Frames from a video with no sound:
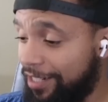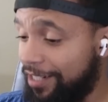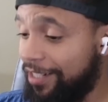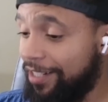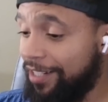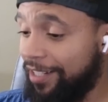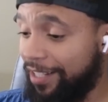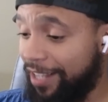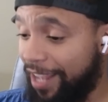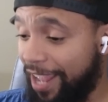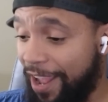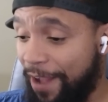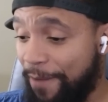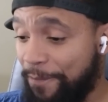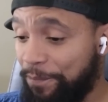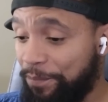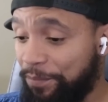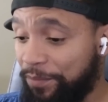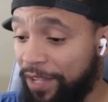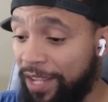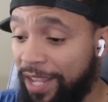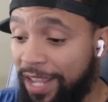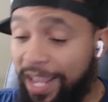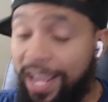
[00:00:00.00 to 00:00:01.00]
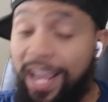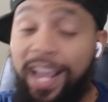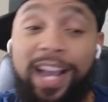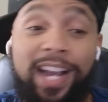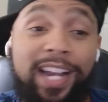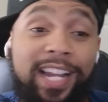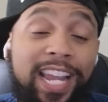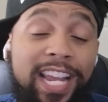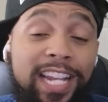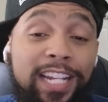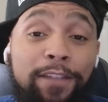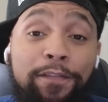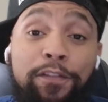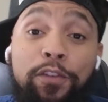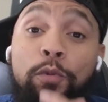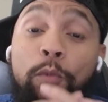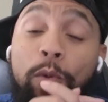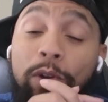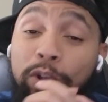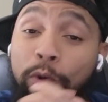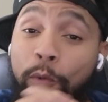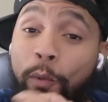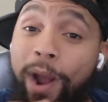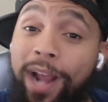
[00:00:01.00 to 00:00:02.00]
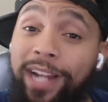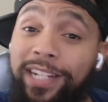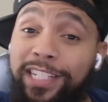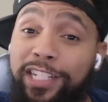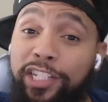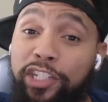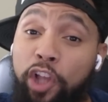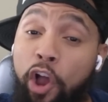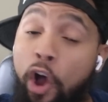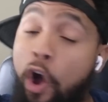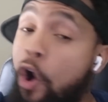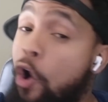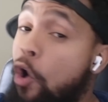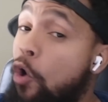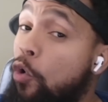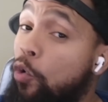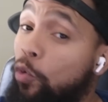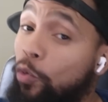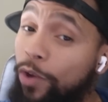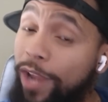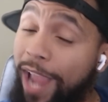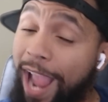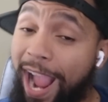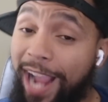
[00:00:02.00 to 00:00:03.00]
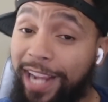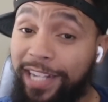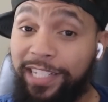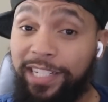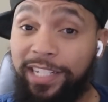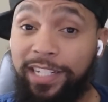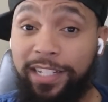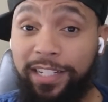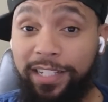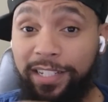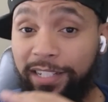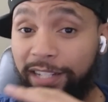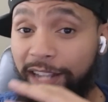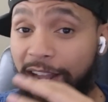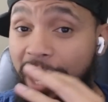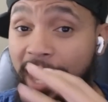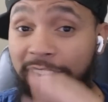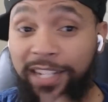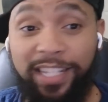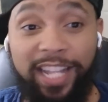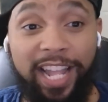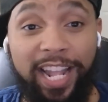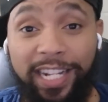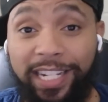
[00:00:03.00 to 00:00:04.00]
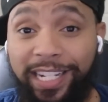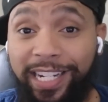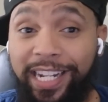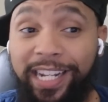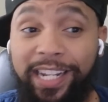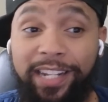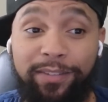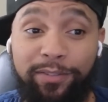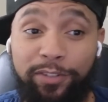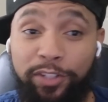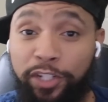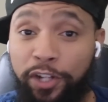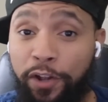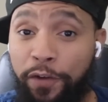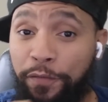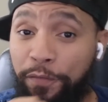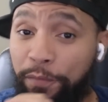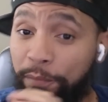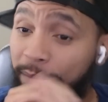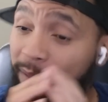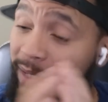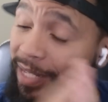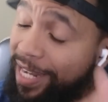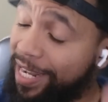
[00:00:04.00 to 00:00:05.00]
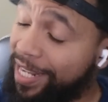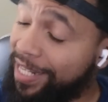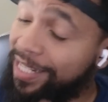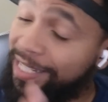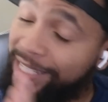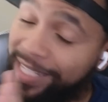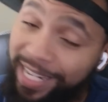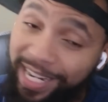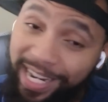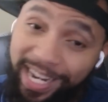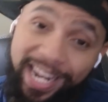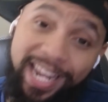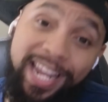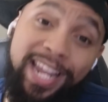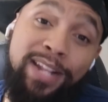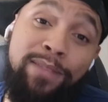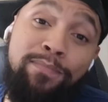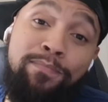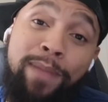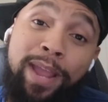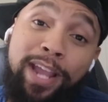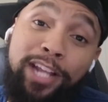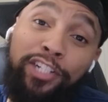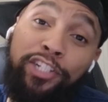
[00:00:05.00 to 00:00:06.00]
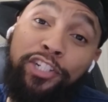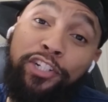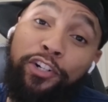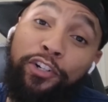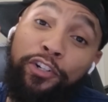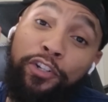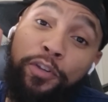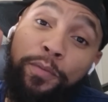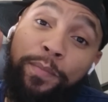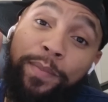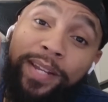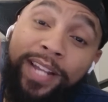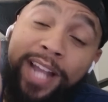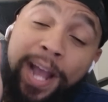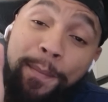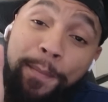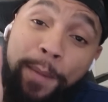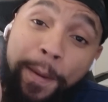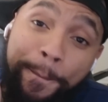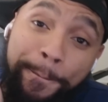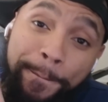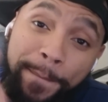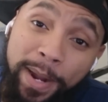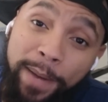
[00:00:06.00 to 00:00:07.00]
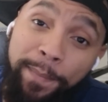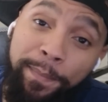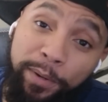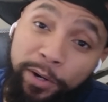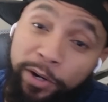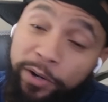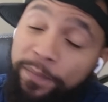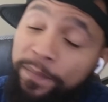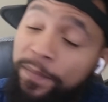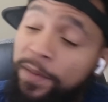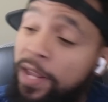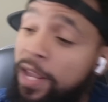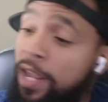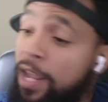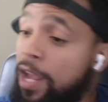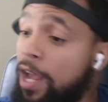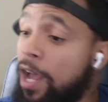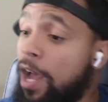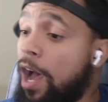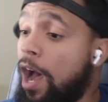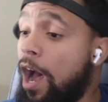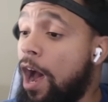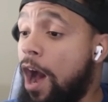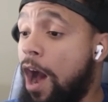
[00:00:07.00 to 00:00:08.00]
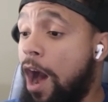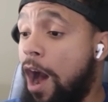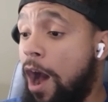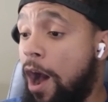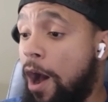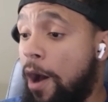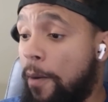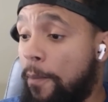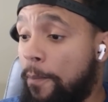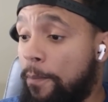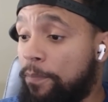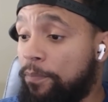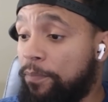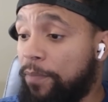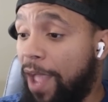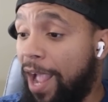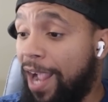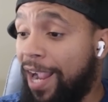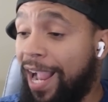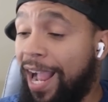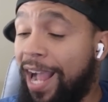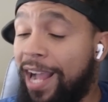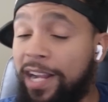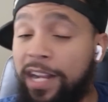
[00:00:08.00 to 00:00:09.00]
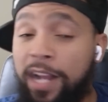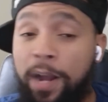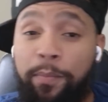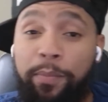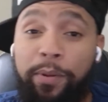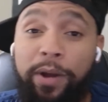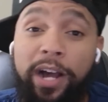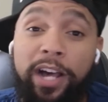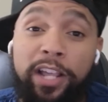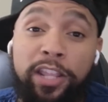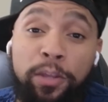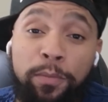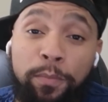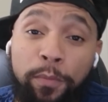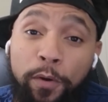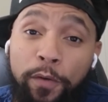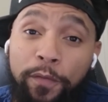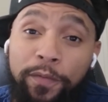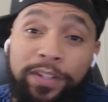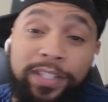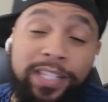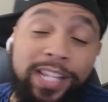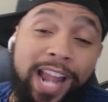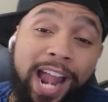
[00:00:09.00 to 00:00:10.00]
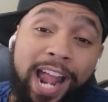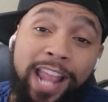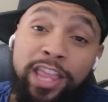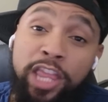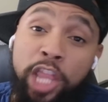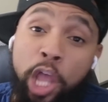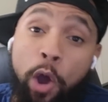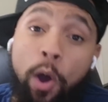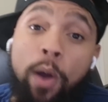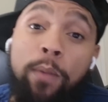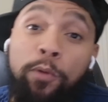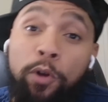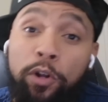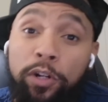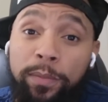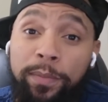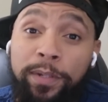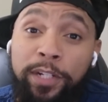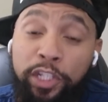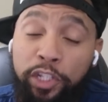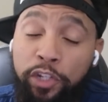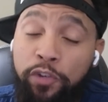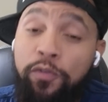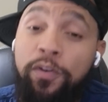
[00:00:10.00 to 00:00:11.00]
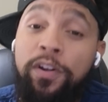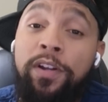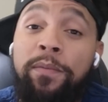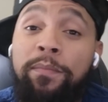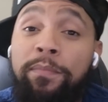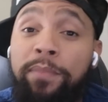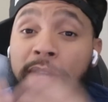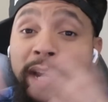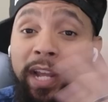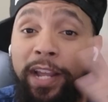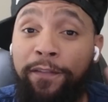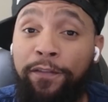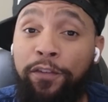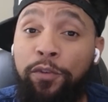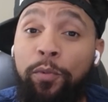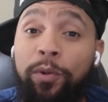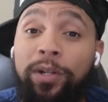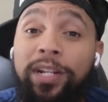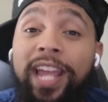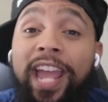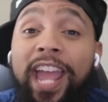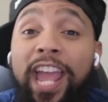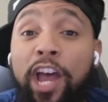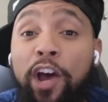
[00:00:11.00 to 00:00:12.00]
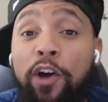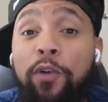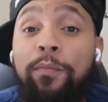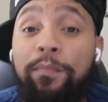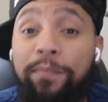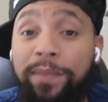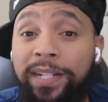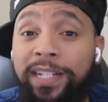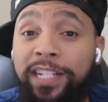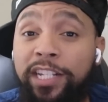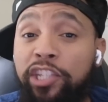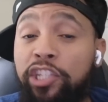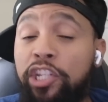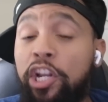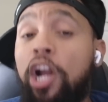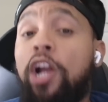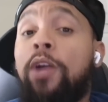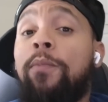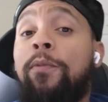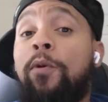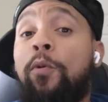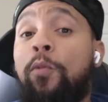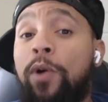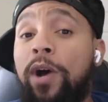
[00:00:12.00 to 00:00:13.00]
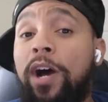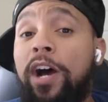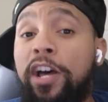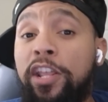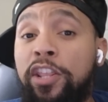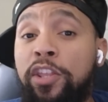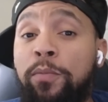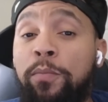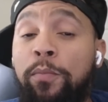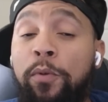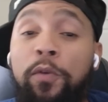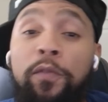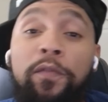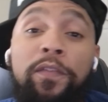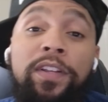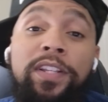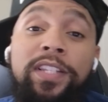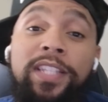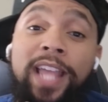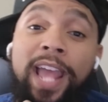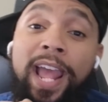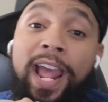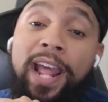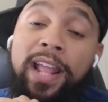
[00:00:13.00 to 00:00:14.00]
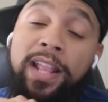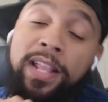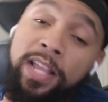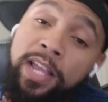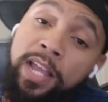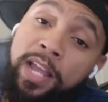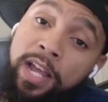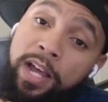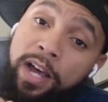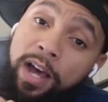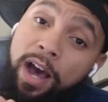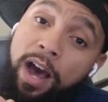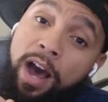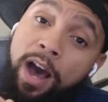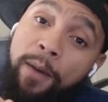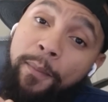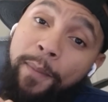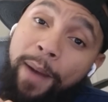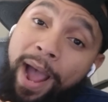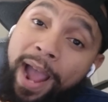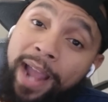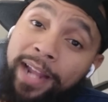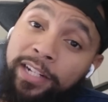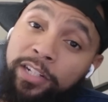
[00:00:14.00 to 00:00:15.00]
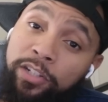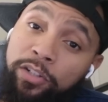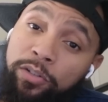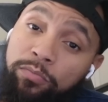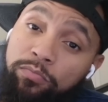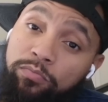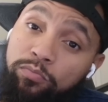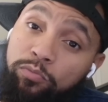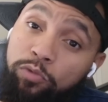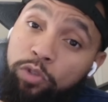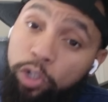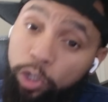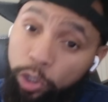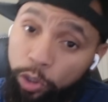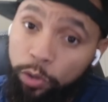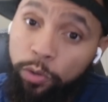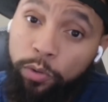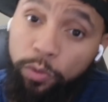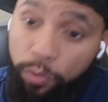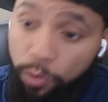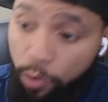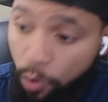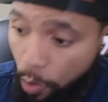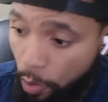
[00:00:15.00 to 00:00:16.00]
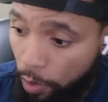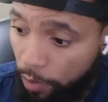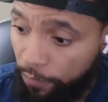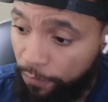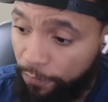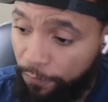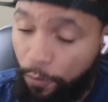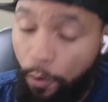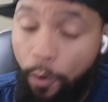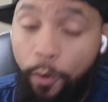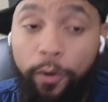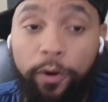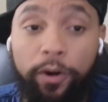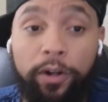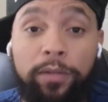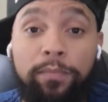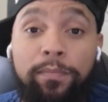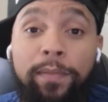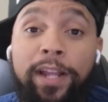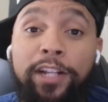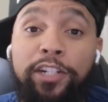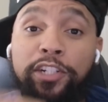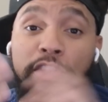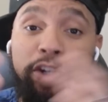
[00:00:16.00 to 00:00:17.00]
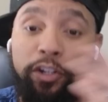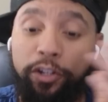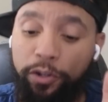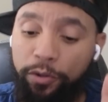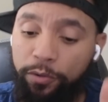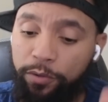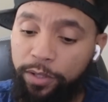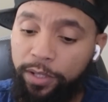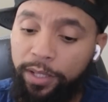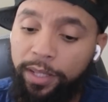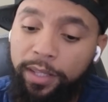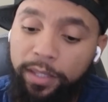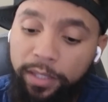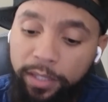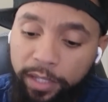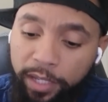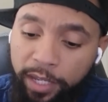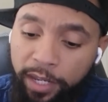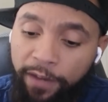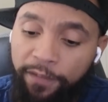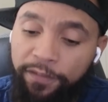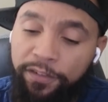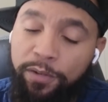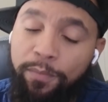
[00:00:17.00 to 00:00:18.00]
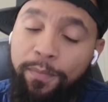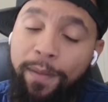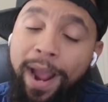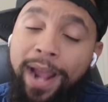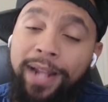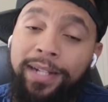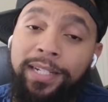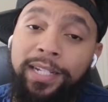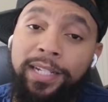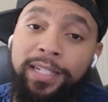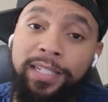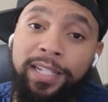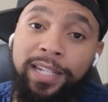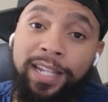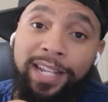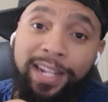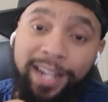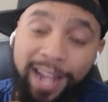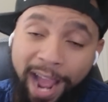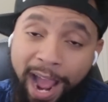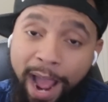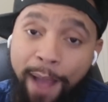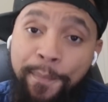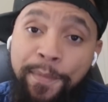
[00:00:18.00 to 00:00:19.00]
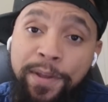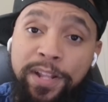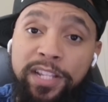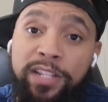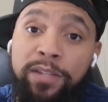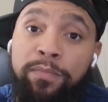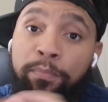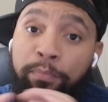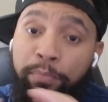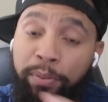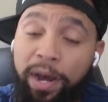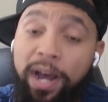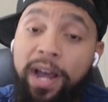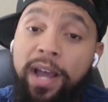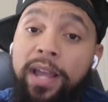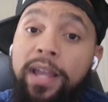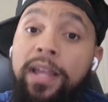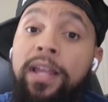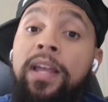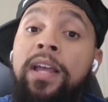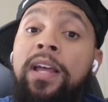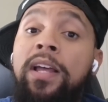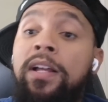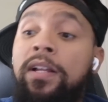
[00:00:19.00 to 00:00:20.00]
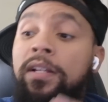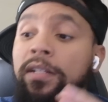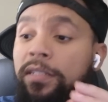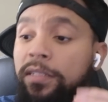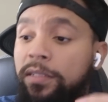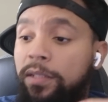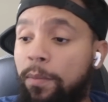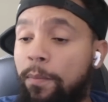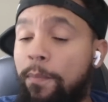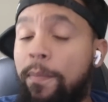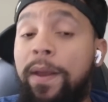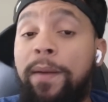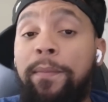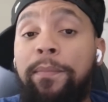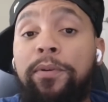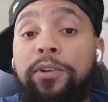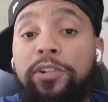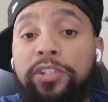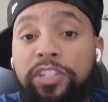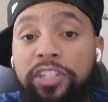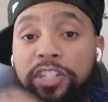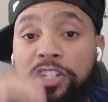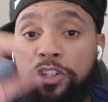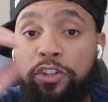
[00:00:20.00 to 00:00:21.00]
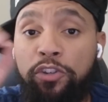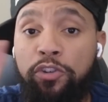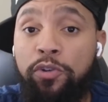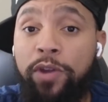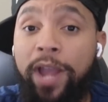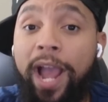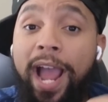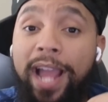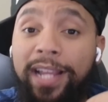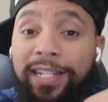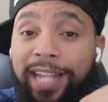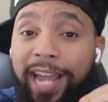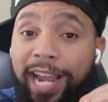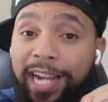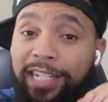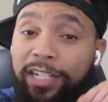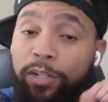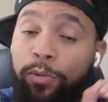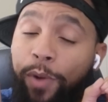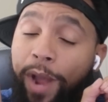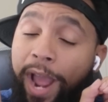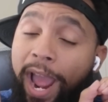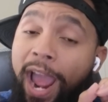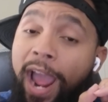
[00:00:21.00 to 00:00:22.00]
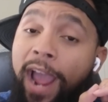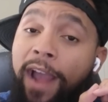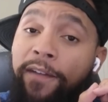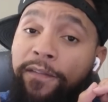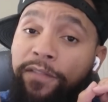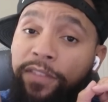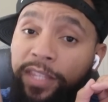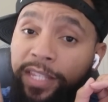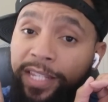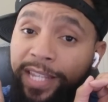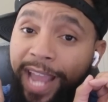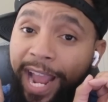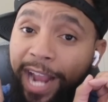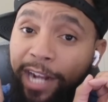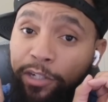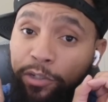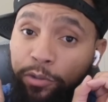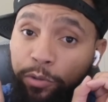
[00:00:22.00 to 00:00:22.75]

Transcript: Yeah. Again, if you want to watch this whole reaction unedited, you know, from beginning to end, make sure you become a member. I got a couple other movies that I know I'm going to be doing, but if you want to help me determine what other movies that I do going forward, make sure you give some ideas in the comments. But some members, you guys actually will have the actual